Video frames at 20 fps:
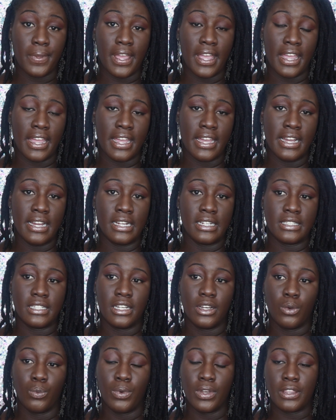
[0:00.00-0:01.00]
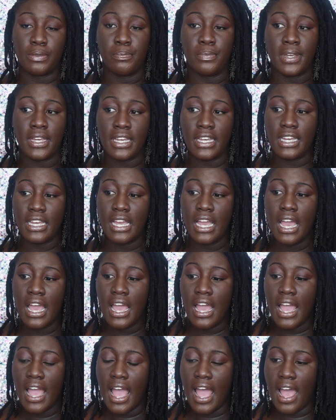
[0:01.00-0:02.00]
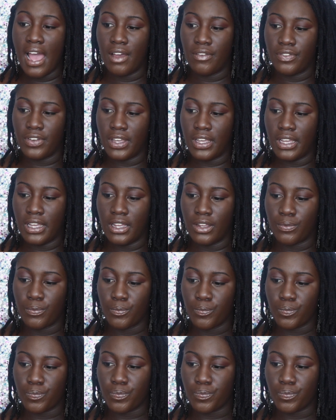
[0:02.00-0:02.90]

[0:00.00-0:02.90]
and with me having